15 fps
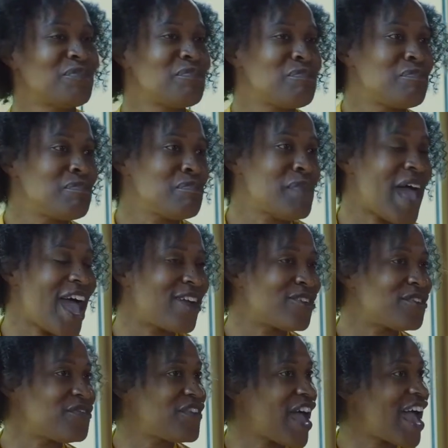matter
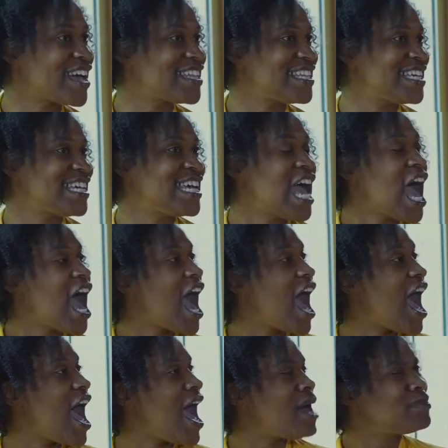of factly,
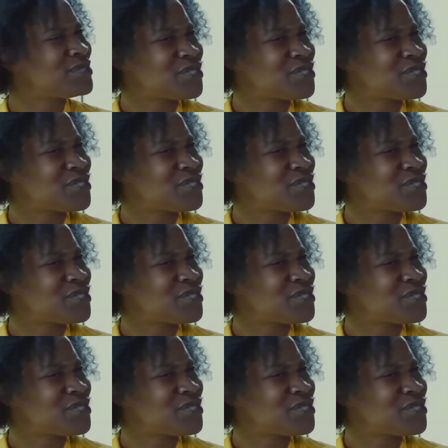I'm so